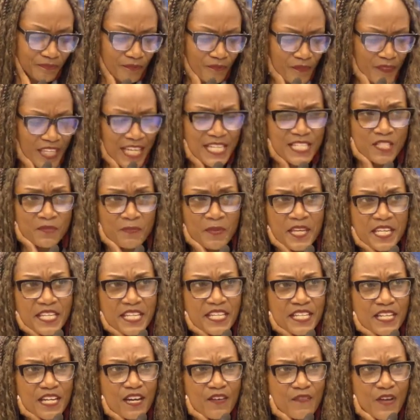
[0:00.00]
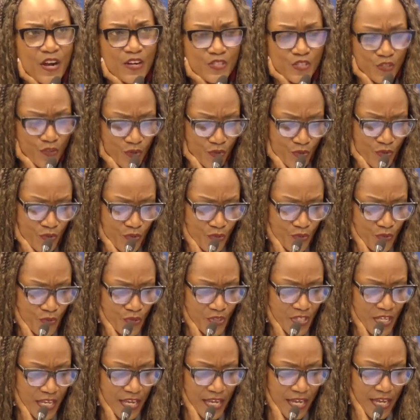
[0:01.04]
And speaking of our
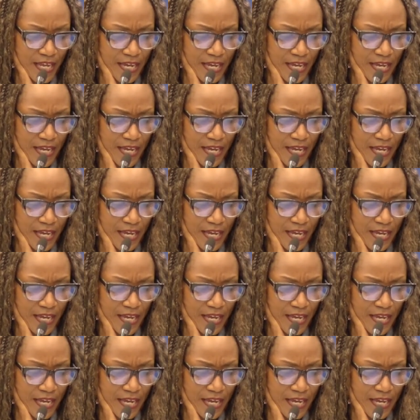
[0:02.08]
schools,